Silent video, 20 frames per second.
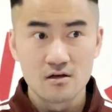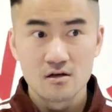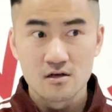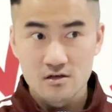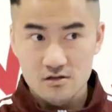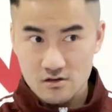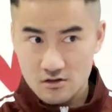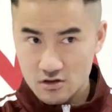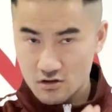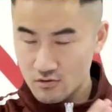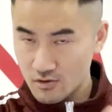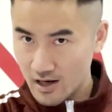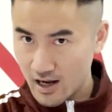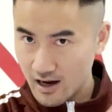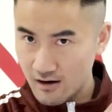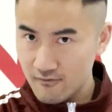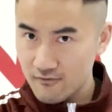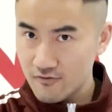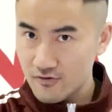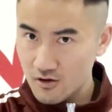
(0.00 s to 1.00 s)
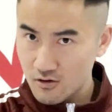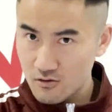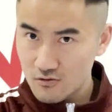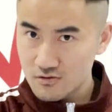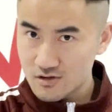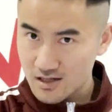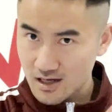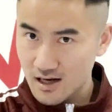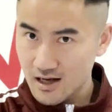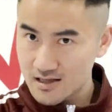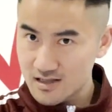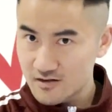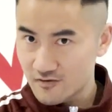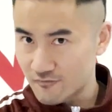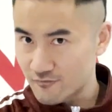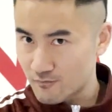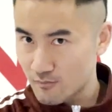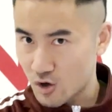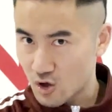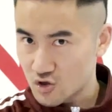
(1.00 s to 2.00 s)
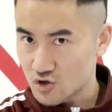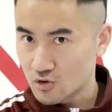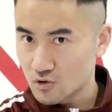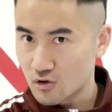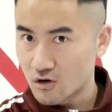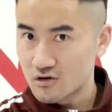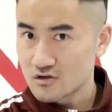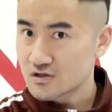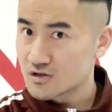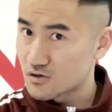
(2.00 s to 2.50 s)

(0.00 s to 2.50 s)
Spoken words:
So you would have those kinds of martial arts,